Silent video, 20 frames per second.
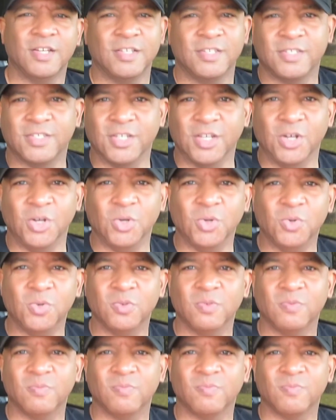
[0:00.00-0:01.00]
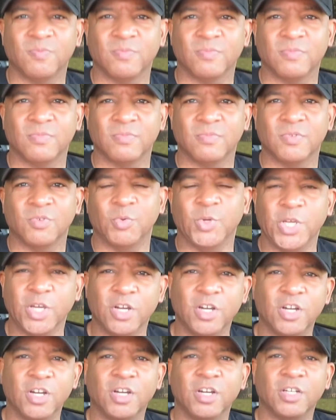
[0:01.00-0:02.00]
So we
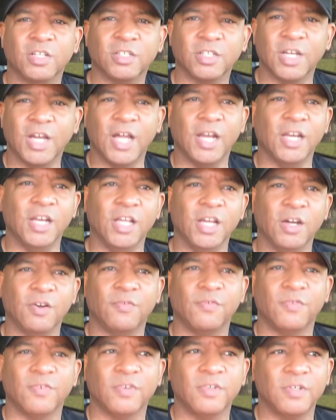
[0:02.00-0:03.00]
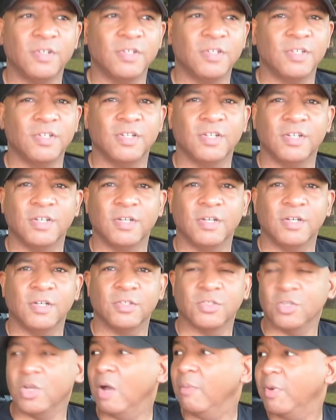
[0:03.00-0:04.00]
hugged, I left.
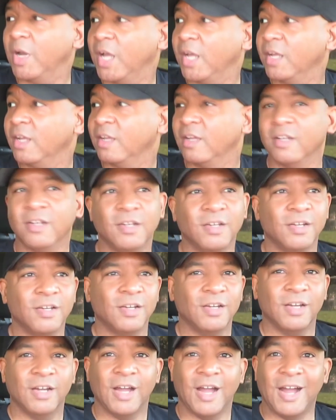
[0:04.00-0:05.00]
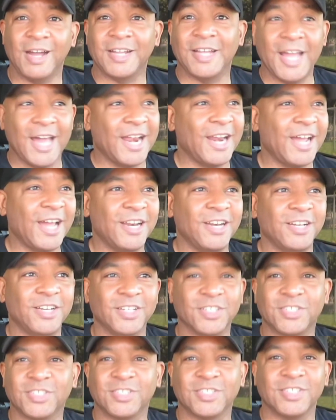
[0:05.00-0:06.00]
So I'm like, I got out of
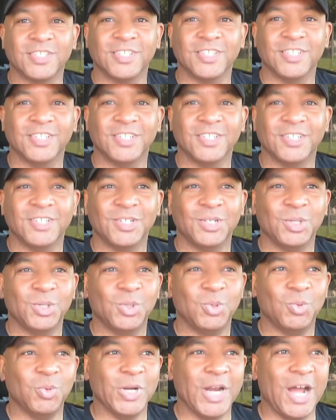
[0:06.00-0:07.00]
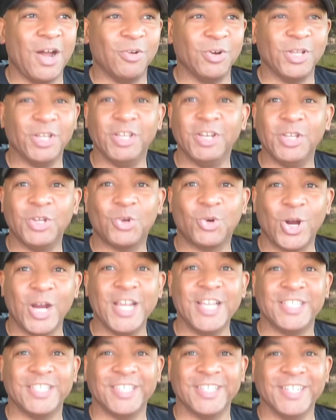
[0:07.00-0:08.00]
this without any
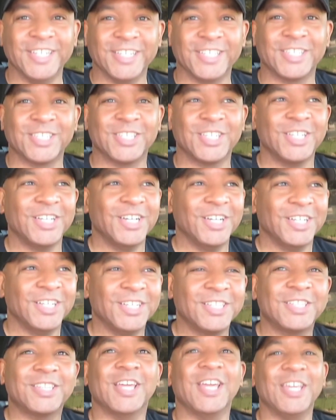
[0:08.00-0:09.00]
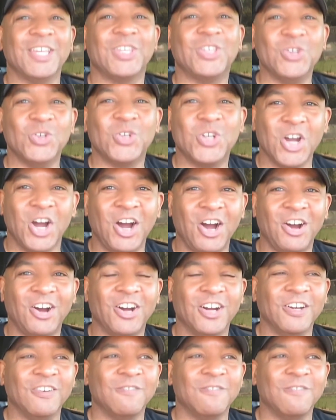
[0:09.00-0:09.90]
craziness. Thank you, God.